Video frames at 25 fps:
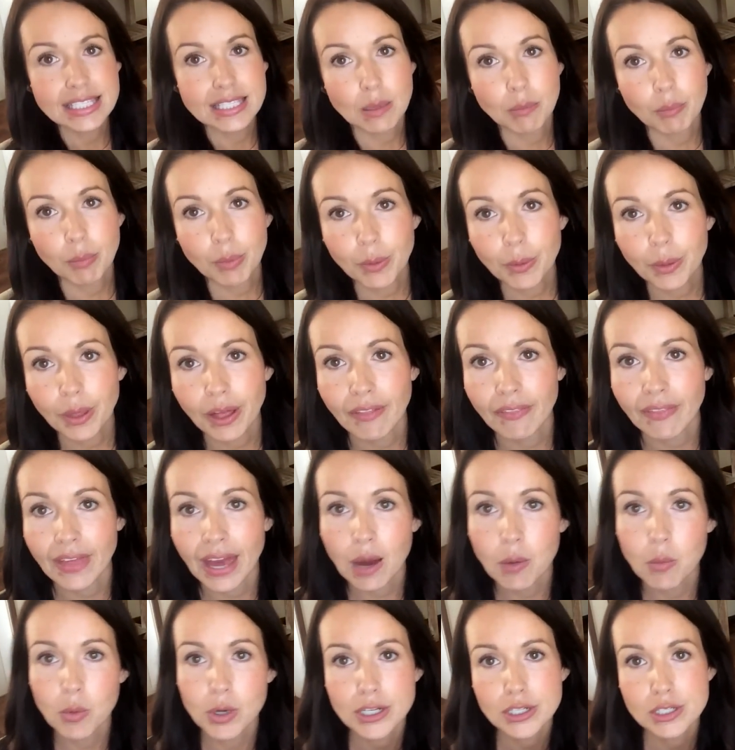simple, and
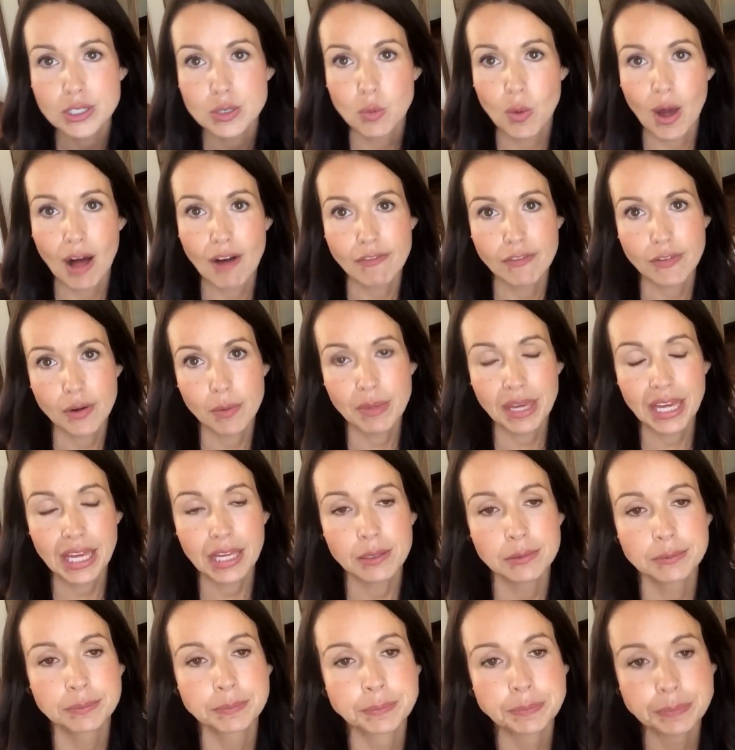that works well for
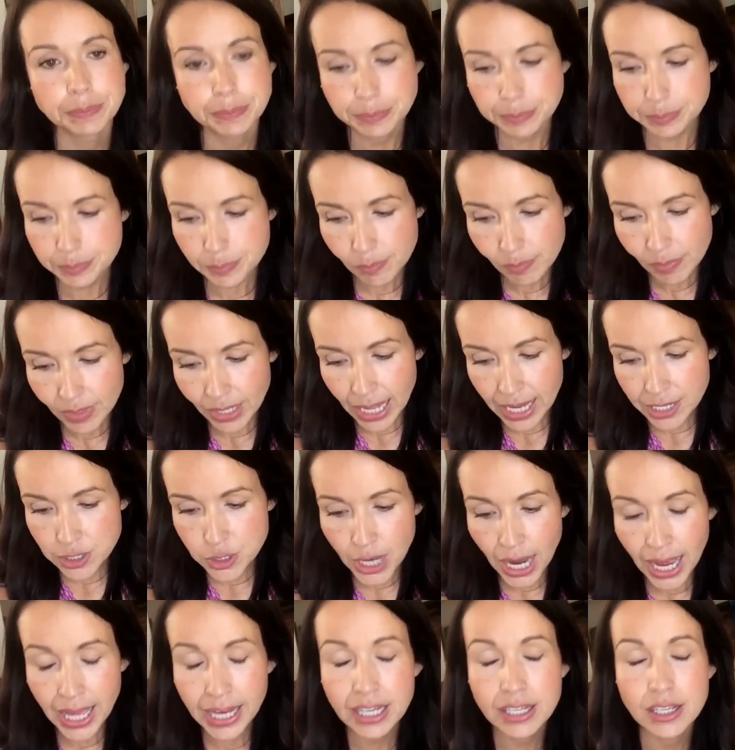me. I
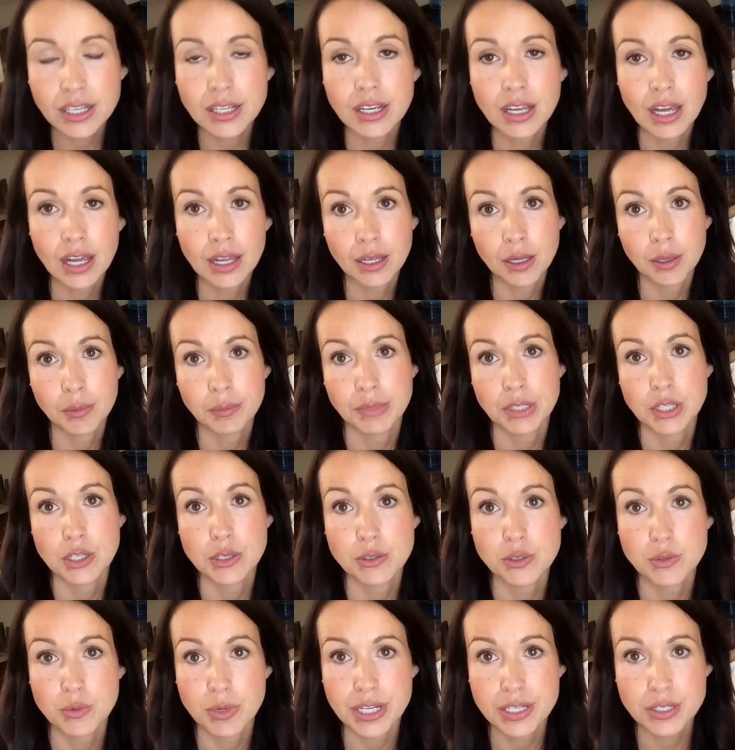try to
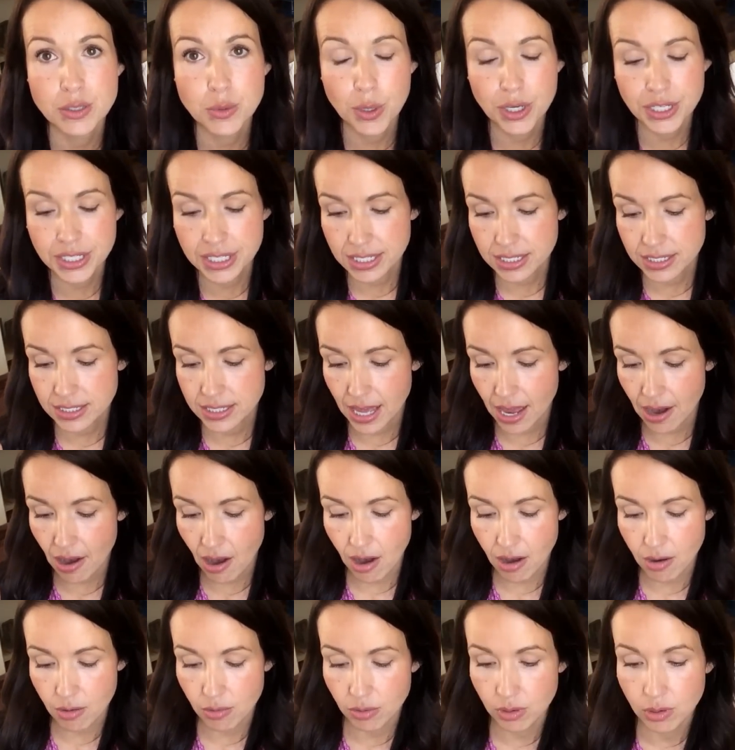use resources that
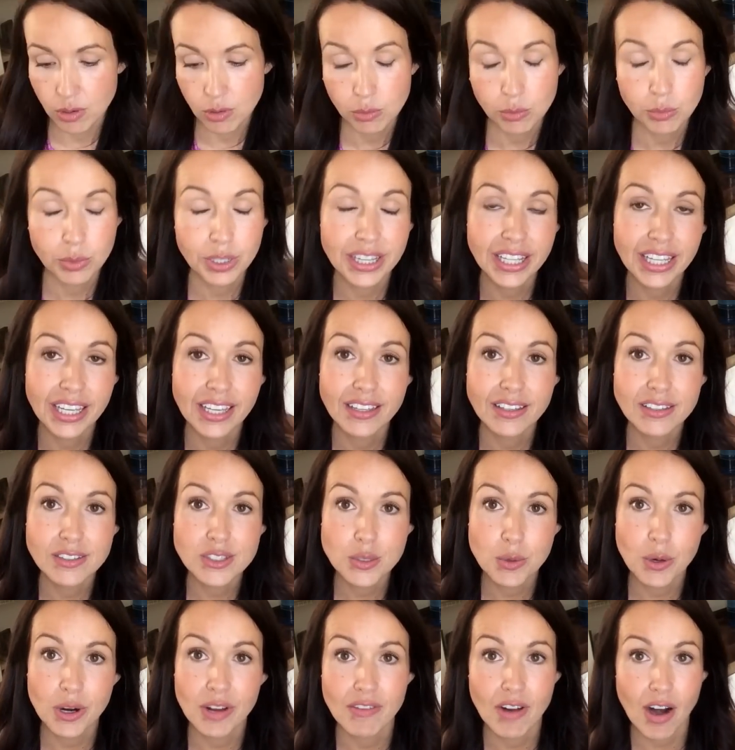are really
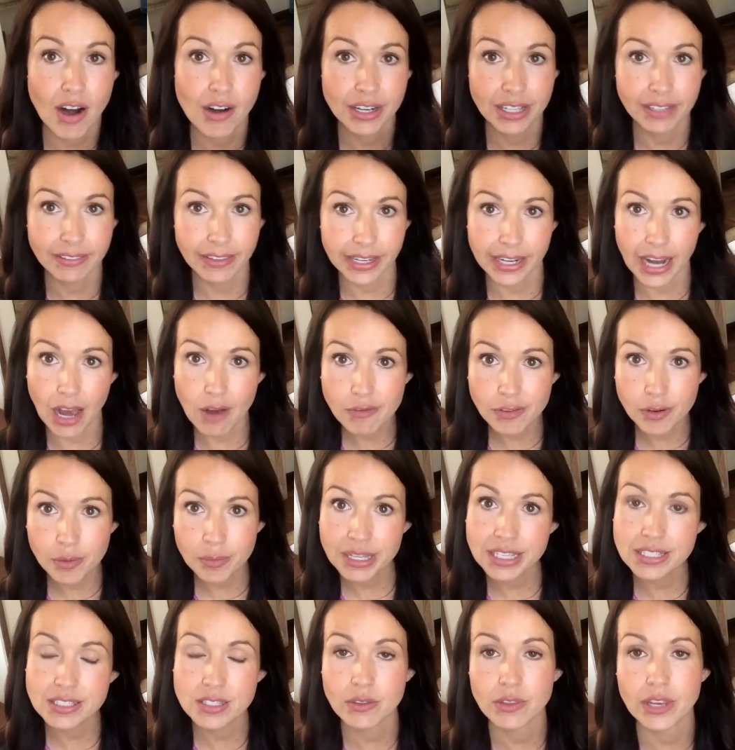sort of already laid out for
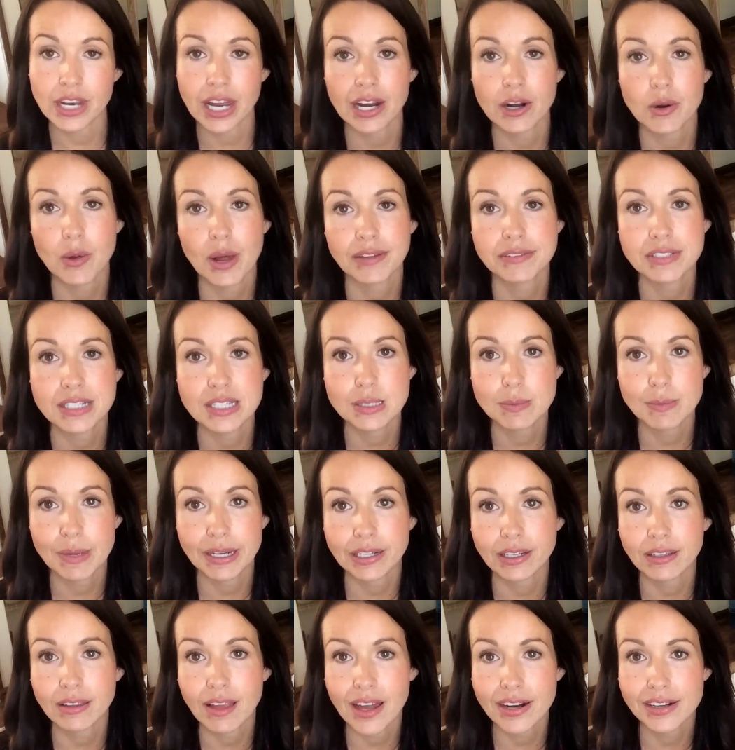me so that I don't have to
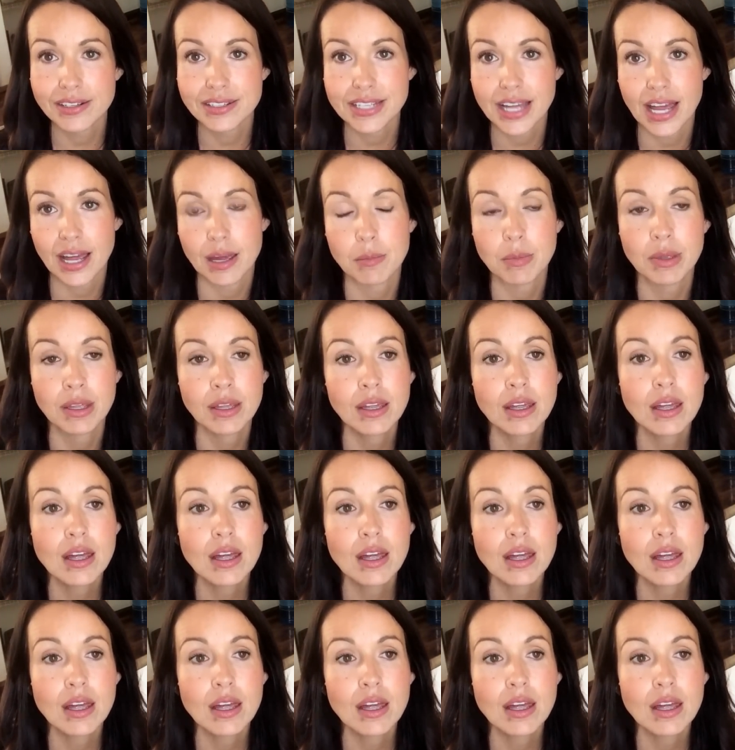spend a lot of time